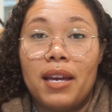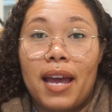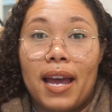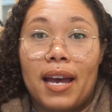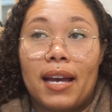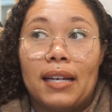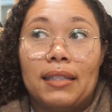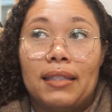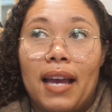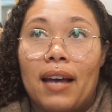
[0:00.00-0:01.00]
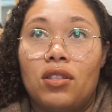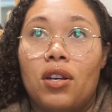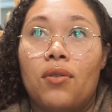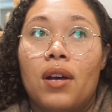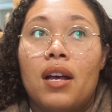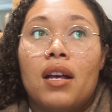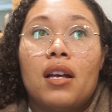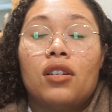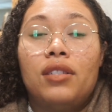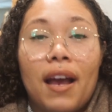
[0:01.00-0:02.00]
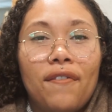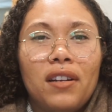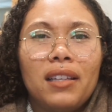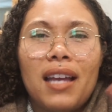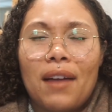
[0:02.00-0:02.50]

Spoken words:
And yeah, so definitely